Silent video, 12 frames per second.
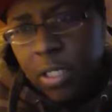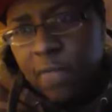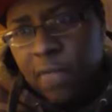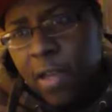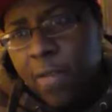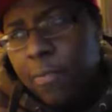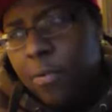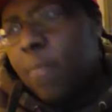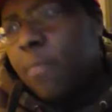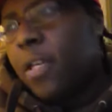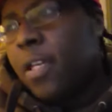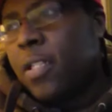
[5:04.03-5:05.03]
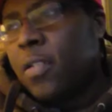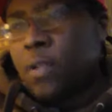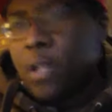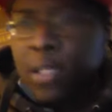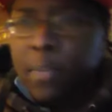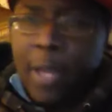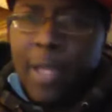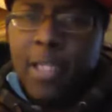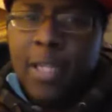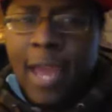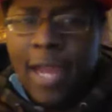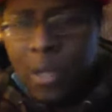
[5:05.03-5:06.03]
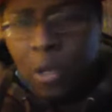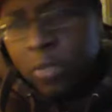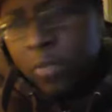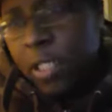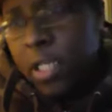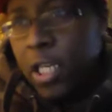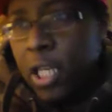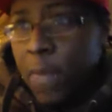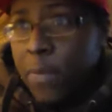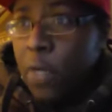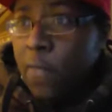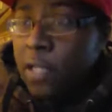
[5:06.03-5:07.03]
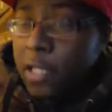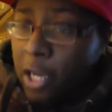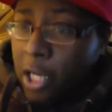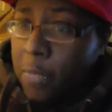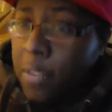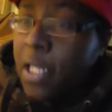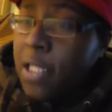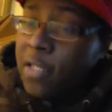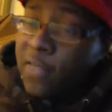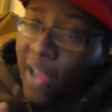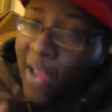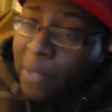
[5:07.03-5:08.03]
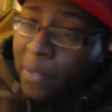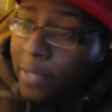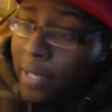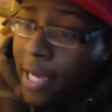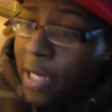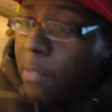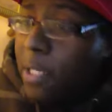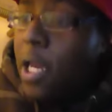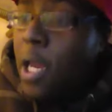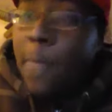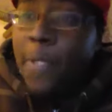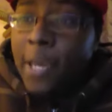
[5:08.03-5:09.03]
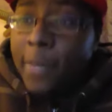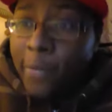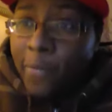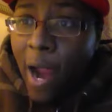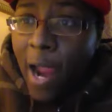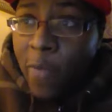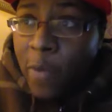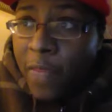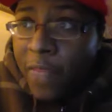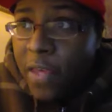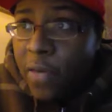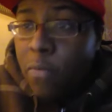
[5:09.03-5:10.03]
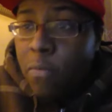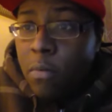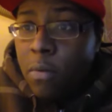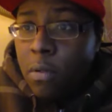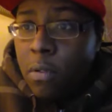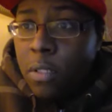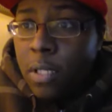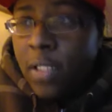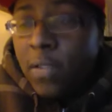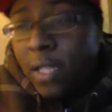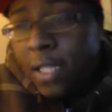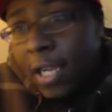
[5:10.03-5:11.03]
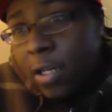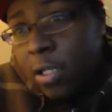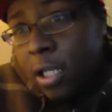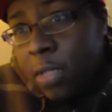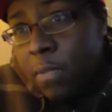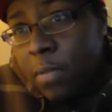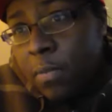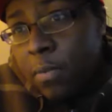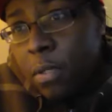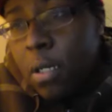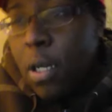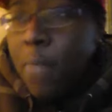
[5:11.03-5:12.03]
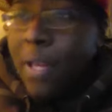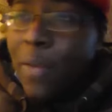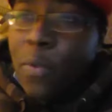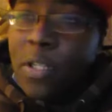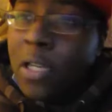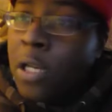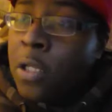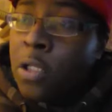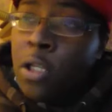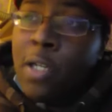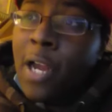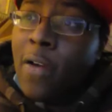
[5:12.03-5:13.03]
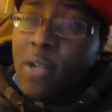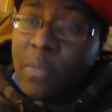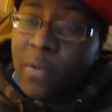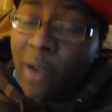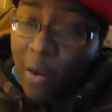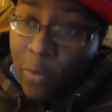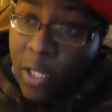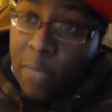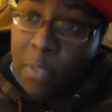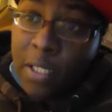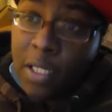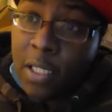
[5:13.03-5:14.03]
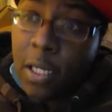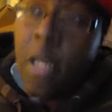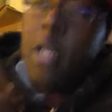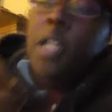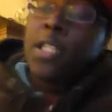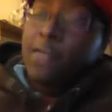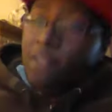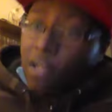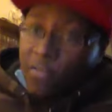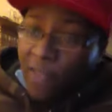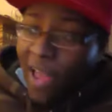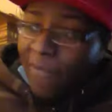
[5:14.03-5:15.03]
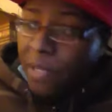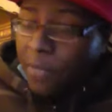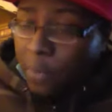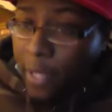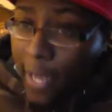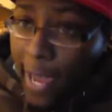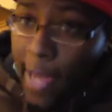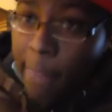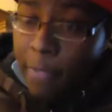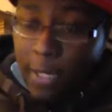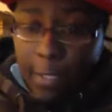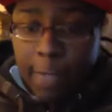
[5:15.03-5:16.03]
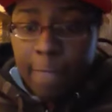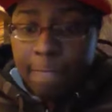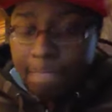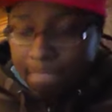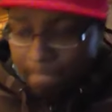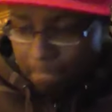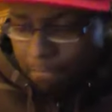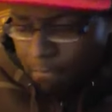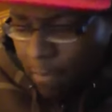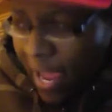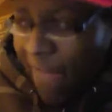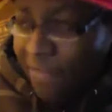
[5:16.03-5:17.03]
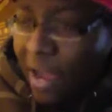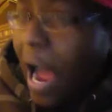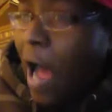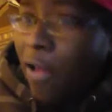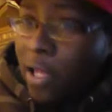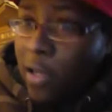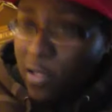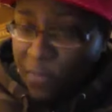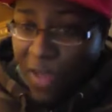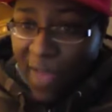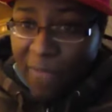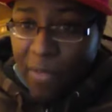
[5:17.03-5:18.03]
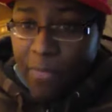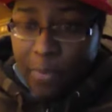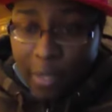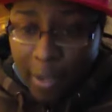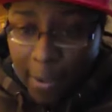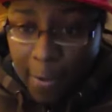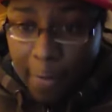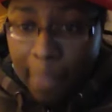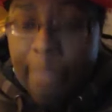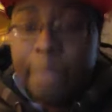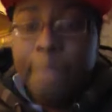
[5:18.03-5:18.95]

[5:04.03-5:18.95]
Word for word: couldn't find an appointment. He's gonna get somebody to diagnose me. Then he comes over to tells me that there's five people ahead of me, but they'll be right with you as soon as I take care of other people. I'm like, well, then they're not going to be right with me then, because if there's five people ahead of me, after all of those five people go,